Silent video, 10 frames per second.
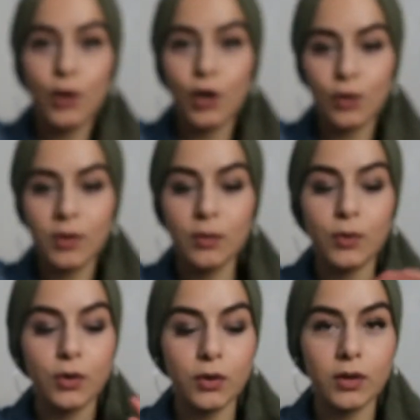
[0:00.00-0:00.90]

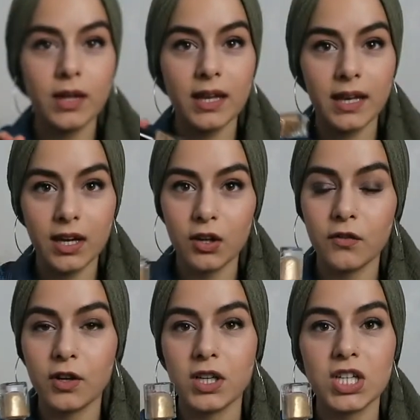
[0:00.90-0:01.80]
permeable nail
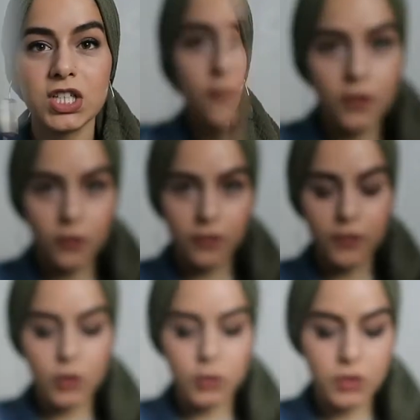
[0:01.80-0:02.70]
varnish. For those of
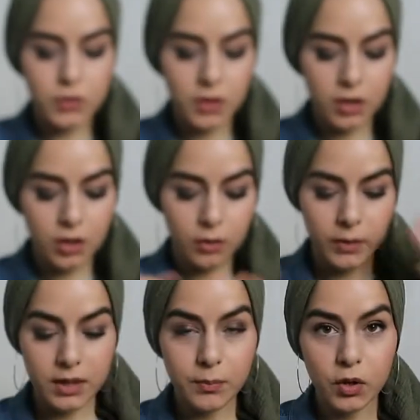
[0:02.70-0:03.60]
you who do not know
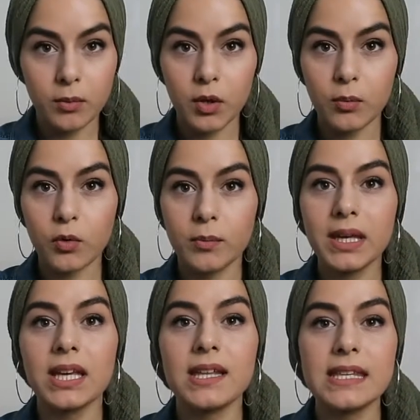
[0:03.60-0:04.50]
what permeable
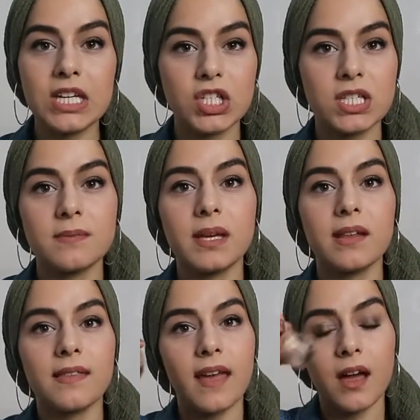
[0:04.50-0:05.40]
means, it just
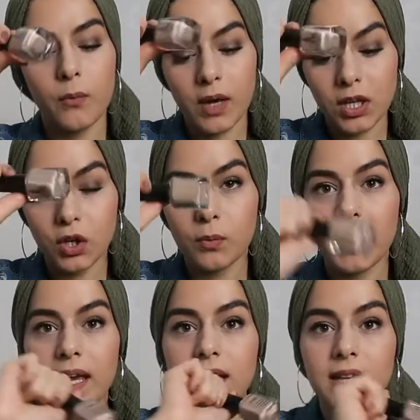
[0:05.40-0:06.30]
means that when you
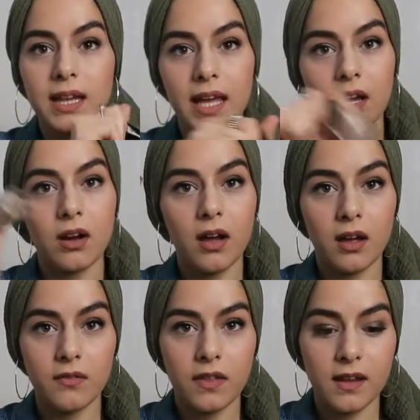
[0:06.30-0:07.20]
paint a layer
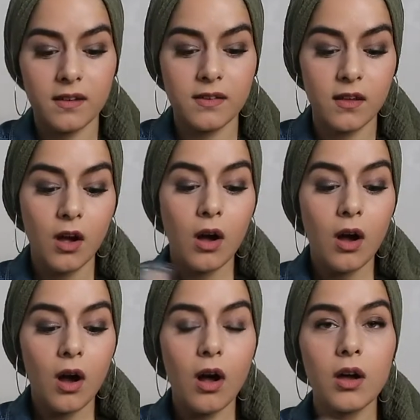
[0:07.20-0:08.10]
of this
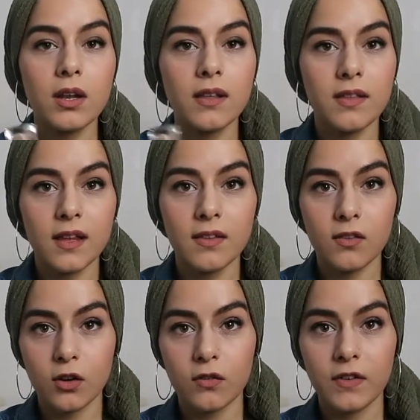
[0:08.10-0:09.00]
on the
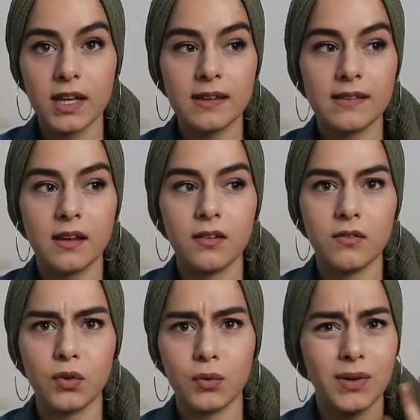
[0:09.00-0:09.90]
surface
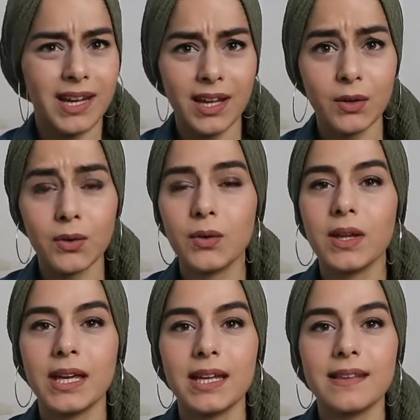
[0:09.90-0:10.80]
of your nail,
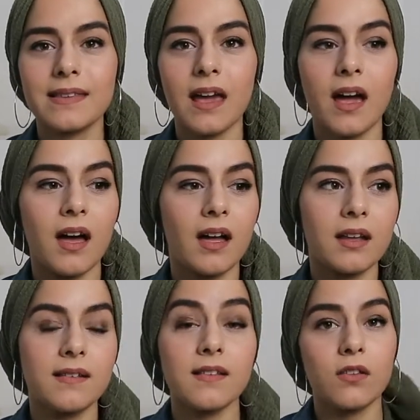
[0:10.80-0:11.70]
it
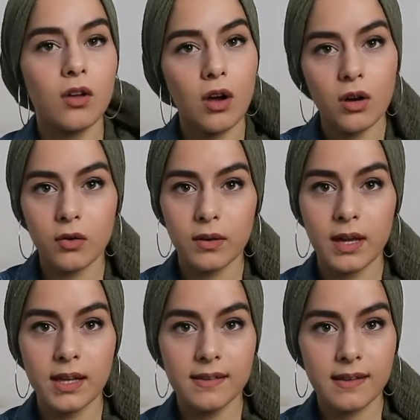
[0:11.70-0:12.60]
does not
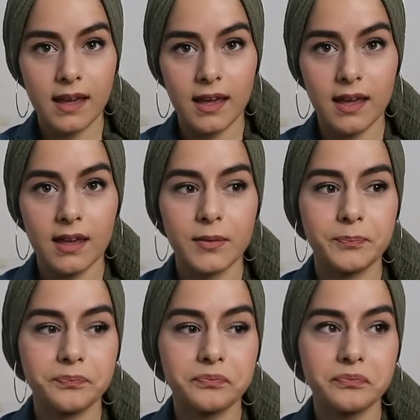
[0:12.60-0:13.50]
create a